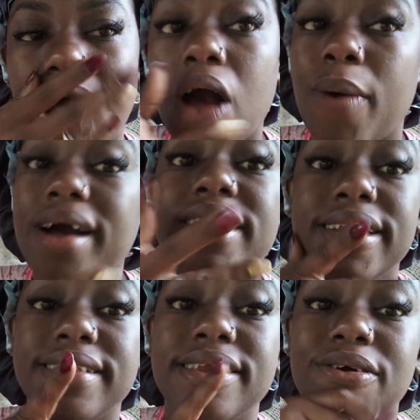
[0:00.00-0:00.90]
I go and clean
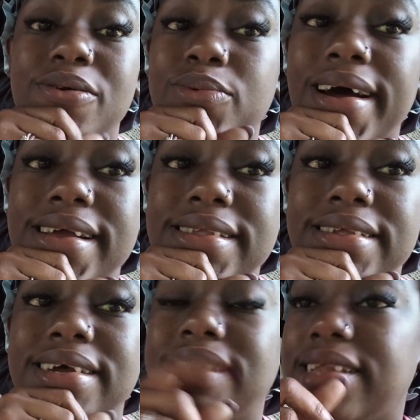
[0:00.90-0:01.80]
it today, right?
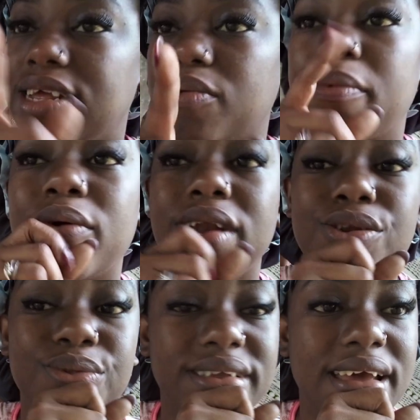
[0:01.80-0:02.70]
This is what we're gonna
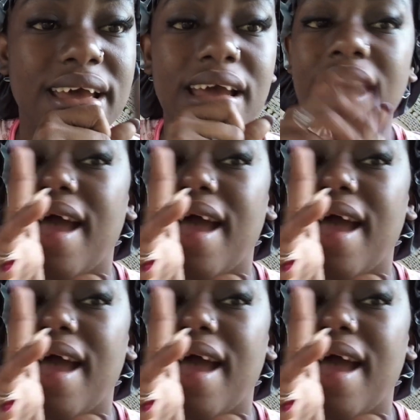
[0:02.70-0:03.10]
do today